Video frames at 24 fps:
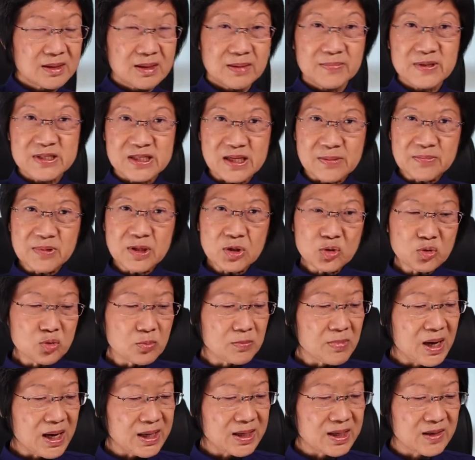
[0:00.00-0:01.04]
But something you
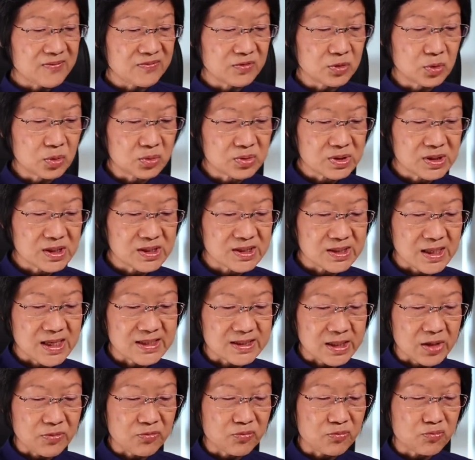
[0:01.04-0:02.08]
might have noticed
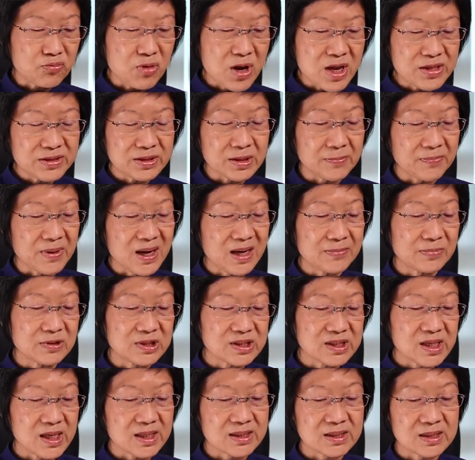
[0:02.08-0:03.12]
as I read the Bible
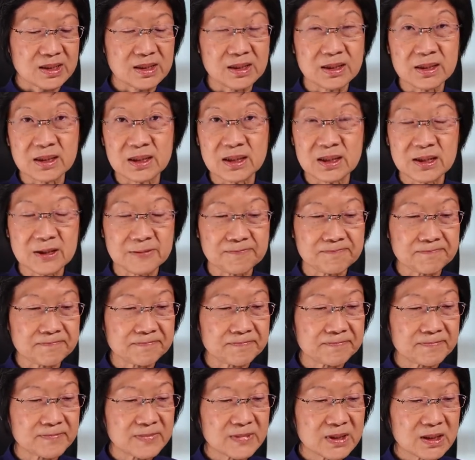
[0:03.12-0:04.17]
text earlier,
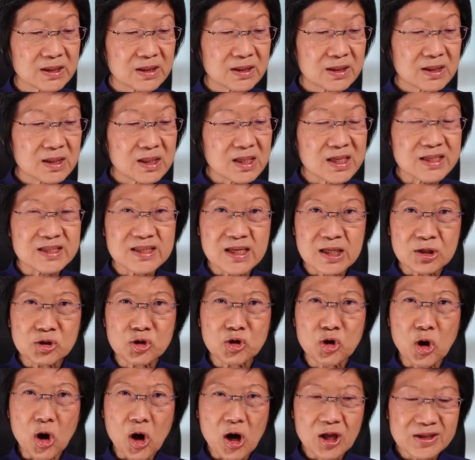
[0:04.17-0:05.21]
it said
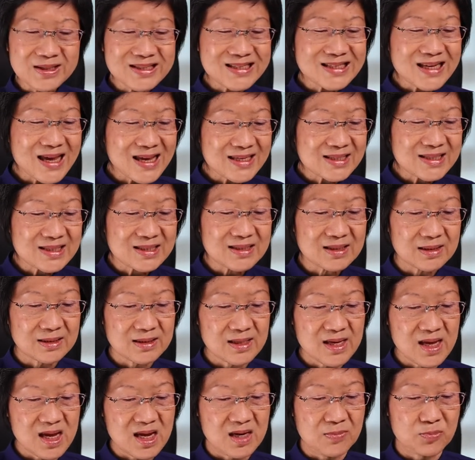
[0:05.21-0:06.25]
God tested
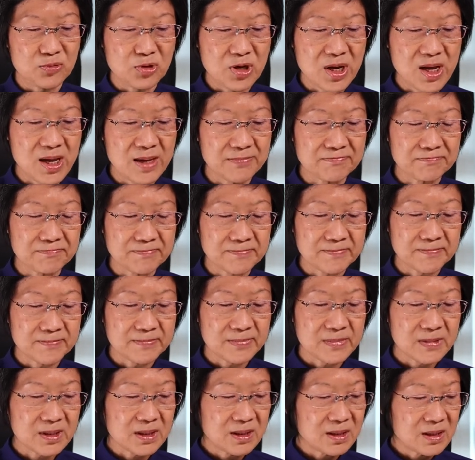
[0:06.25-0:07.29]
Abraham.
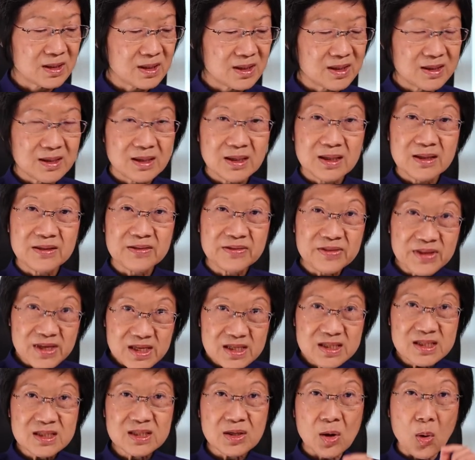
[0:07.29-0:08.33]

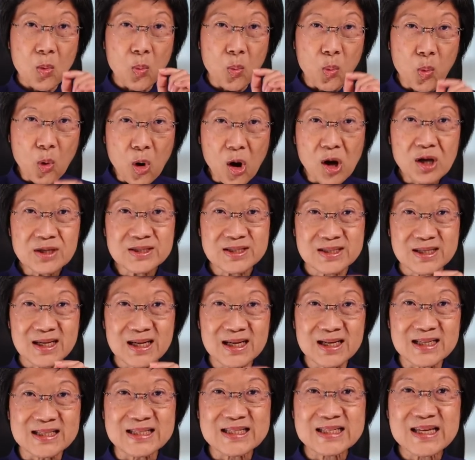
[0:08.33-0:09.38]
This was
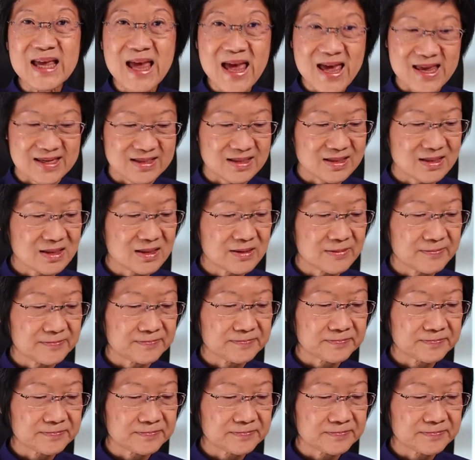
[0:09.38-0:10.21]
a test.